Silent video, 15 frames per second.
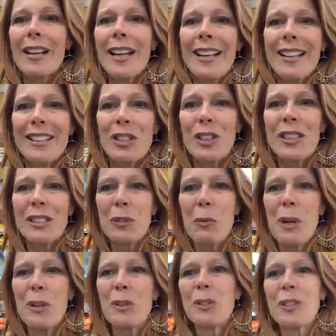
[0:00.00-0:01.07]
she's the
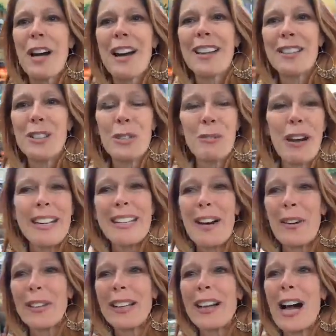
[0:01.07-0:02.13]
one who's talking to you right now
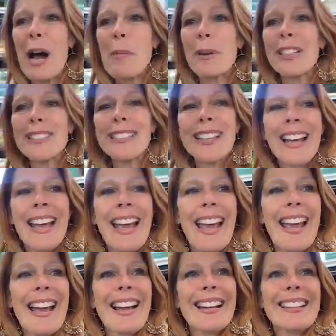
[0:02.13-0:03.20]
in the comments.
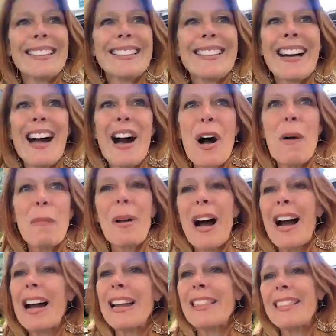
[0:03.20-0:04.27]
And
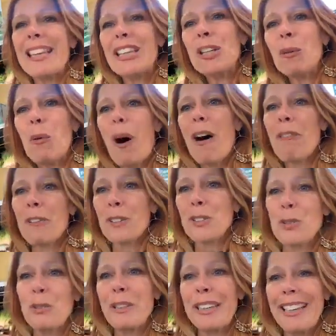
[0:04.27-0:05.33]
I thank you all for
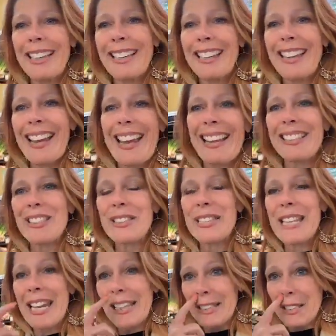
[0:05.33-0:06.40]
tuning in and
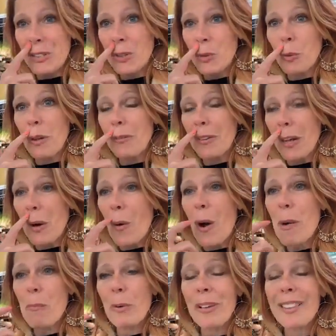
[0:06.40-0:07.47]
taking this tour of the
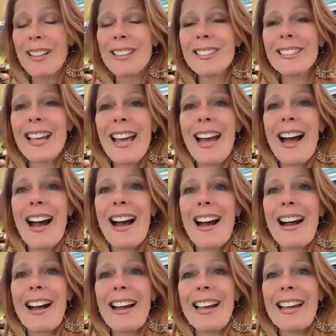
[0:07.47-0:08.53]
co-op with us.
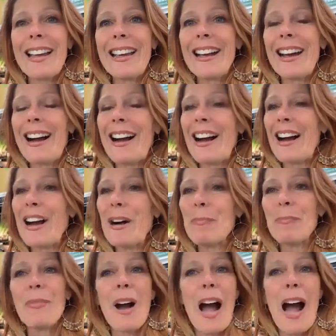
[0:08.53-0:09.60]
I
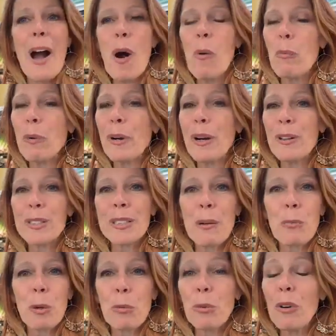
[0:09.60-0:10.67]
hope we go
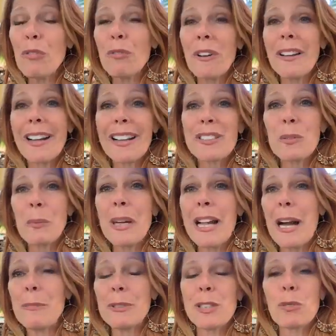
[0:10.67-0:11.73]
somewhere real fun next week.
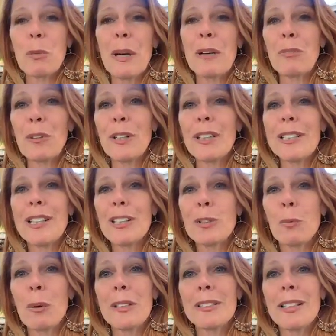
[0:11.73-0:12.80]
I'm just waiting for you to tell us
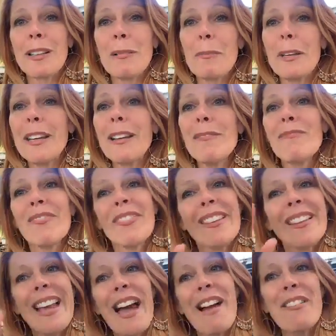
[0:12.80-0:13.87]
where it's going to be.
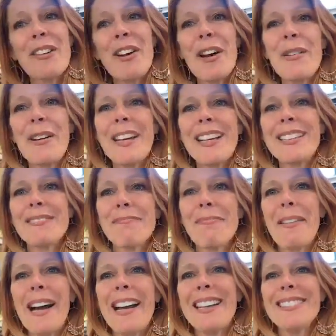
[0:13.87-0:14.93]
Have a great week. Bye.